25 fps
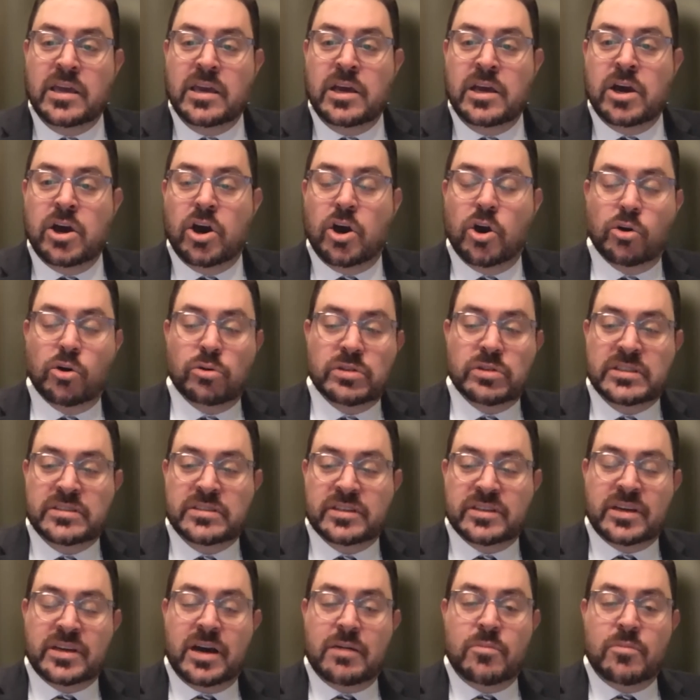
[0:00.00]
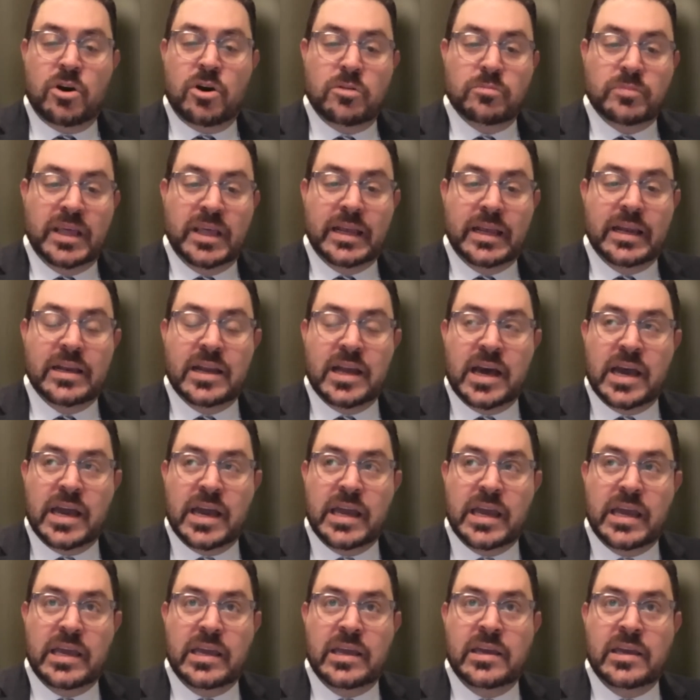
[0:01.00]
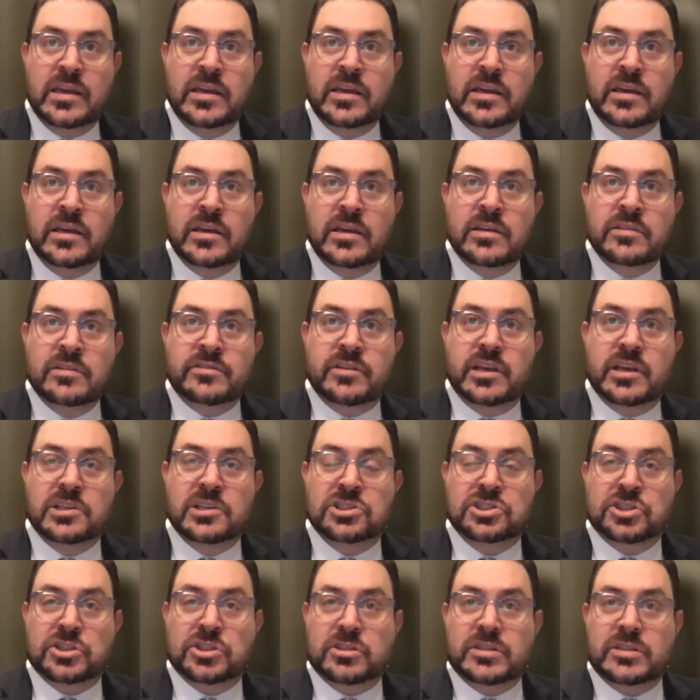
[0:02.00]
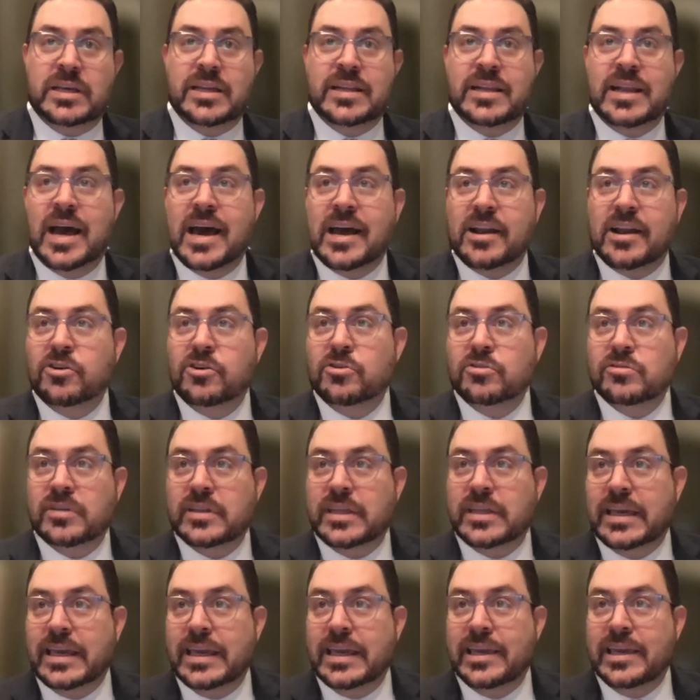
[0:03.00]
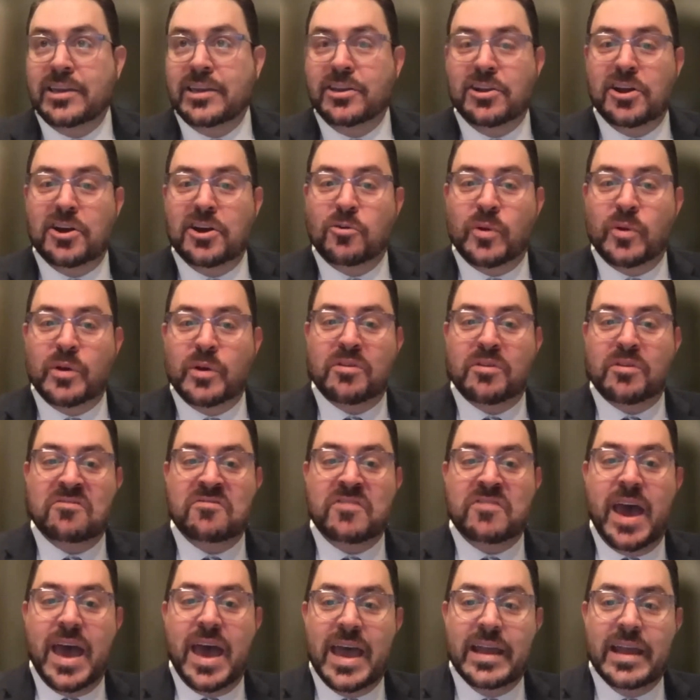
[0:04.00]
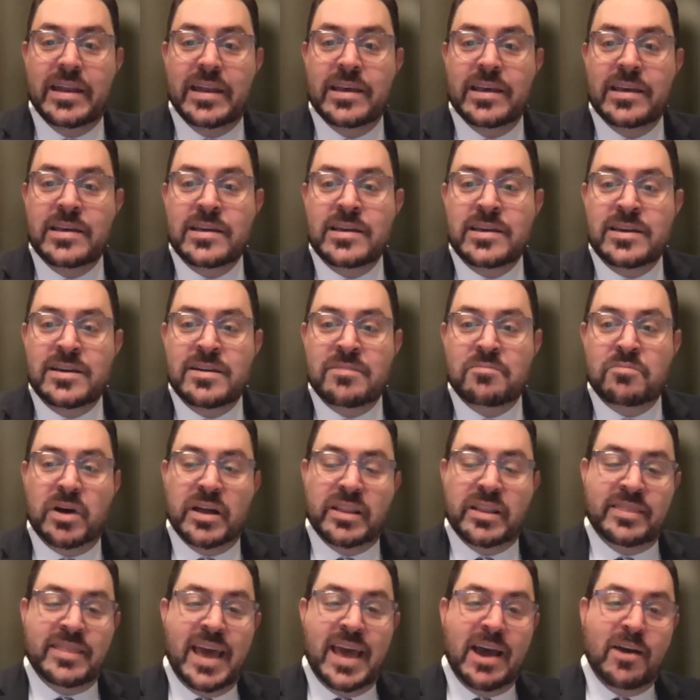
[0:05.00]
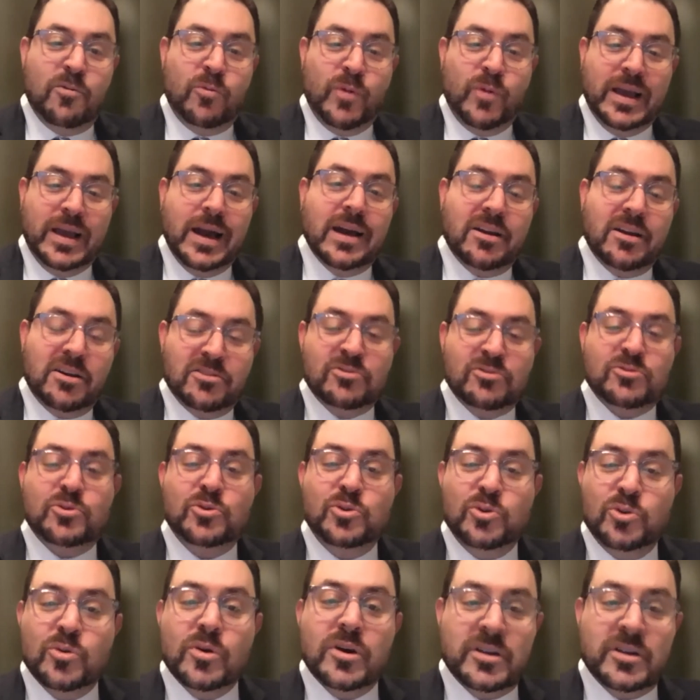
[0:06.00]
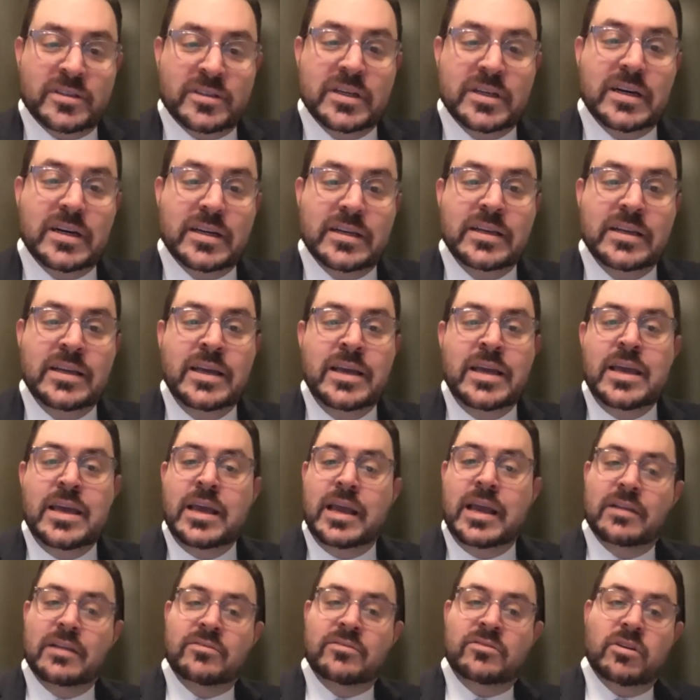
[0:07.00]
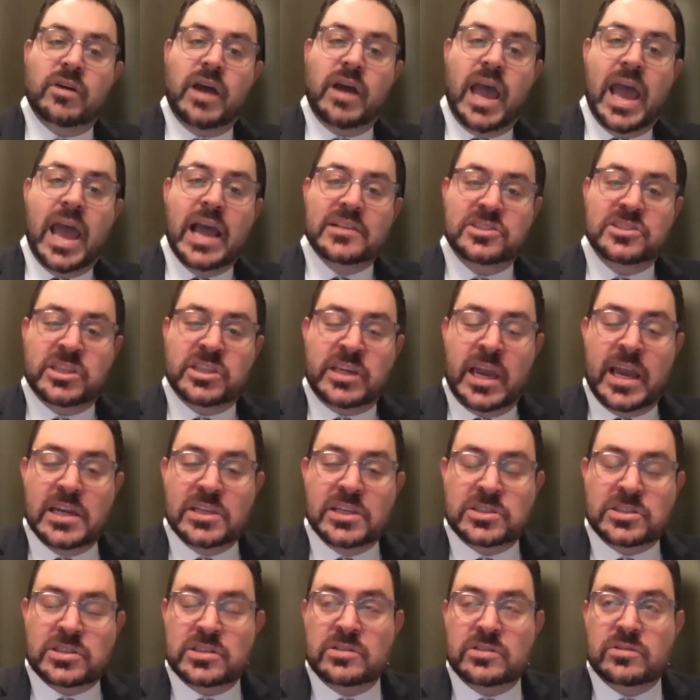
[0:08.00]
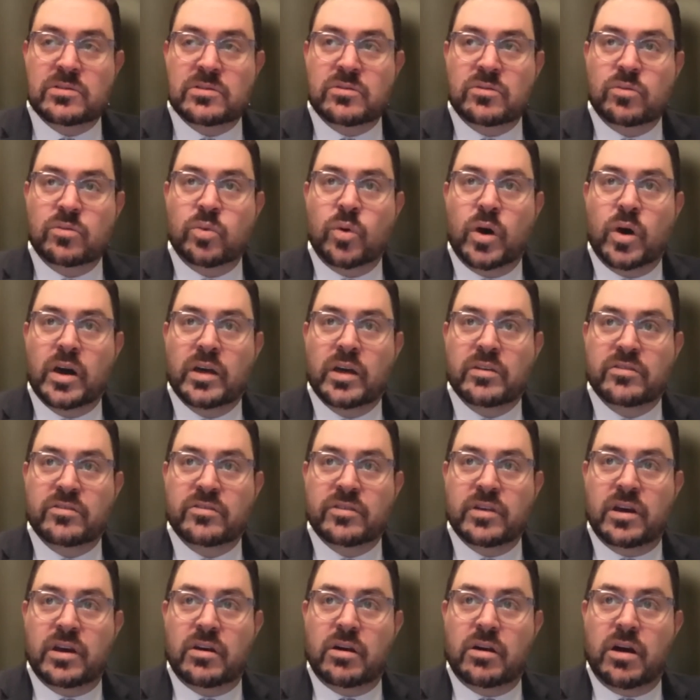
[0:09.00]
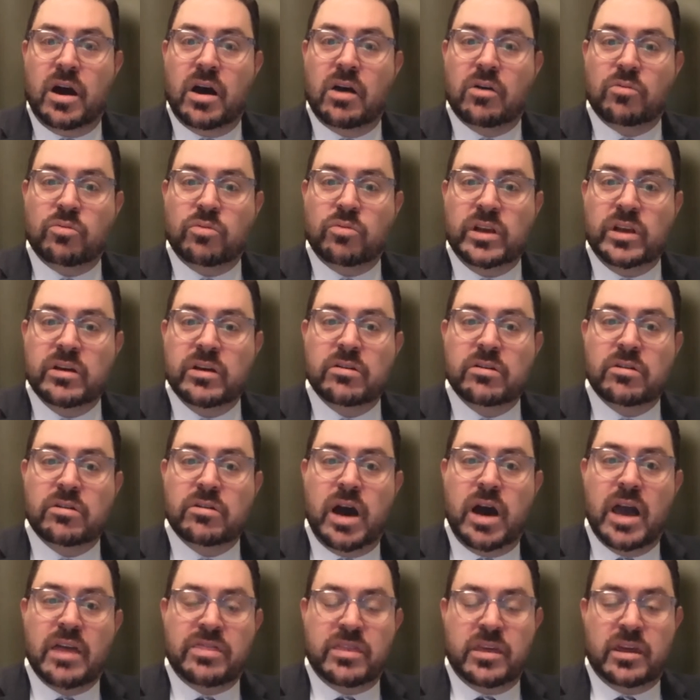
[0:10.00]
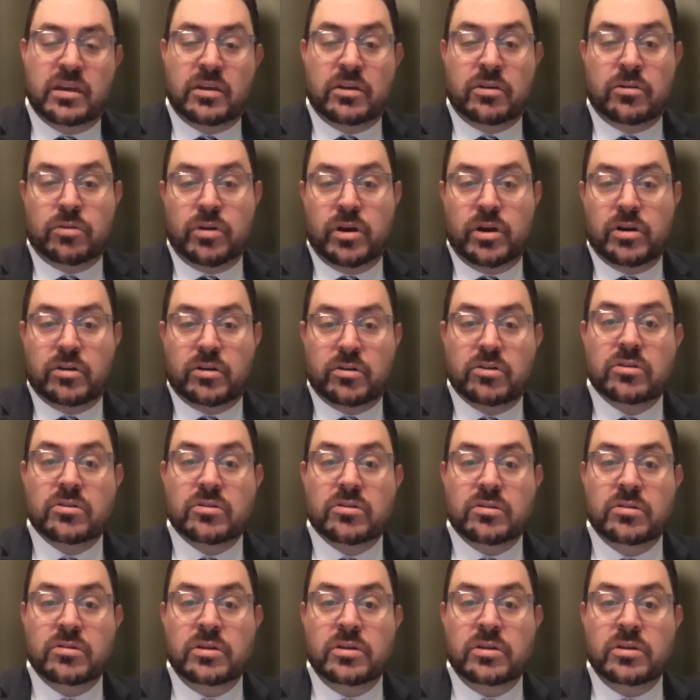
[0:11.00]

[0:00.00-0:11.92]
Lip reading: only to come home late at night to ensure that not only, we were fed, but that we got our schoolwork done. And so education was a real, I think, critical